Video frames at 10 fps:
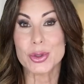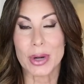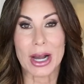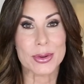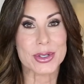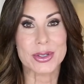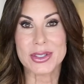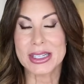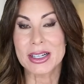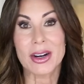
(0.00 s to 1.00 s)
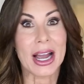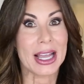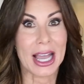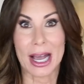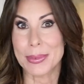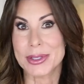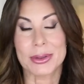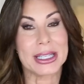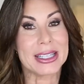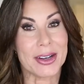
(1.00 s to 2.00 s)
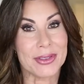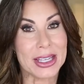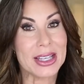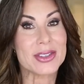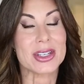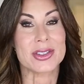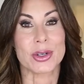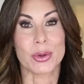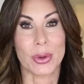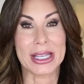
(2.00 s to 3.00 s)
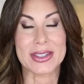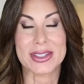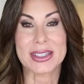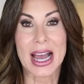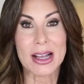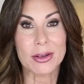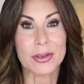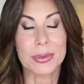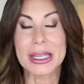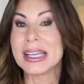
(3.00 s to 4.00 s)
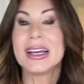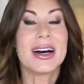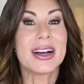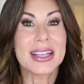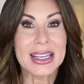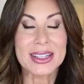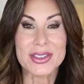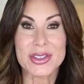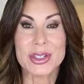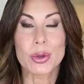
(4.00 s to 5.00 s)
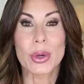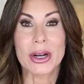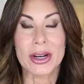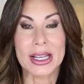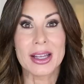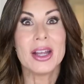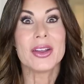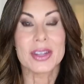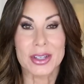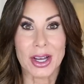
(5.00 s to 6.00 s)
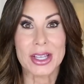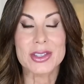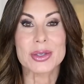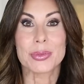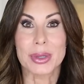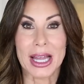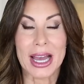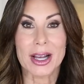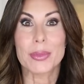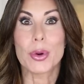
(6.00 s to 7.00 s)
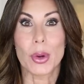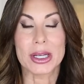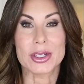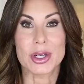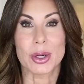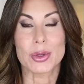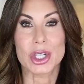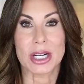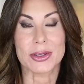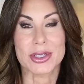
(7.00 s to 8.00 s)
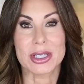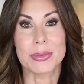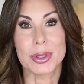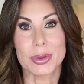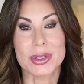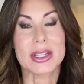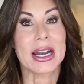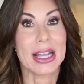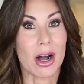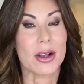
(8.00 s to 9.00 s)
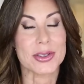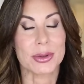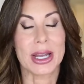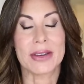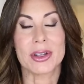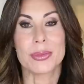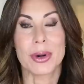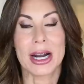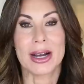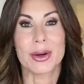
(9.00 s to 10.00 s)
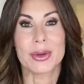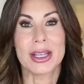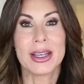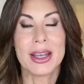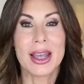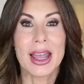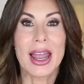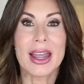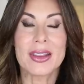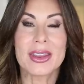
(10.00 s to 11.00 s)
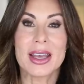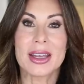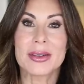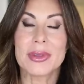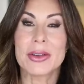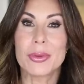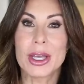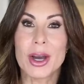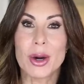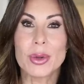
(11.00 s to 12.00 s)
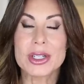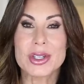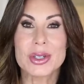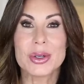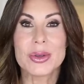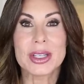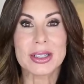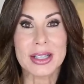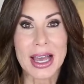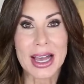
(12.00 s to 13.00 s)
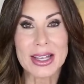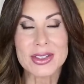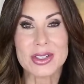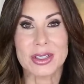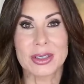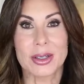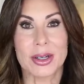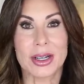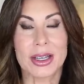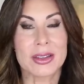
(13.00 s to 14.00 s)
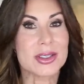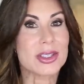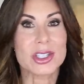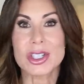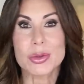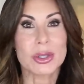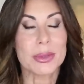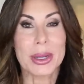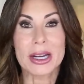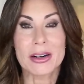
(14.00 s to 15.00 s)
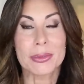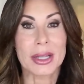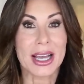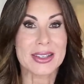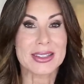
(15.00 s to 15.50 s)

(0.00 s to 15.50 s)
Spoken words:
trousers here. I absolutely love these. It's a great style for me. Again, still wearing the nice black pointed toe Chelsea boots that I also have in brown. And then if we go into the last look, this is just with a pair of black